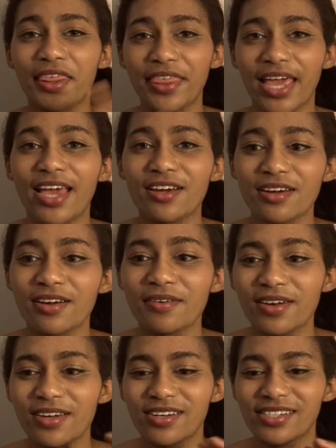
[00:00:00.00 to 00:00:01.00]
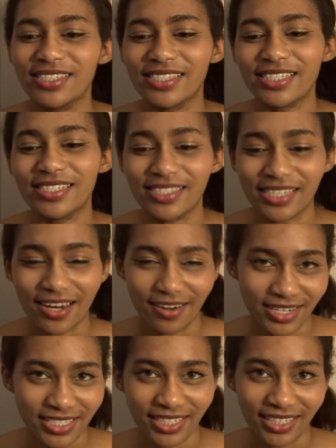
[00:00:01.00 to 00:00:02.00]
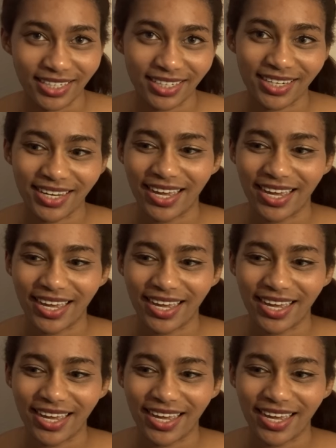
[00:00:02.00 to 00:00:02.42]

their sincerity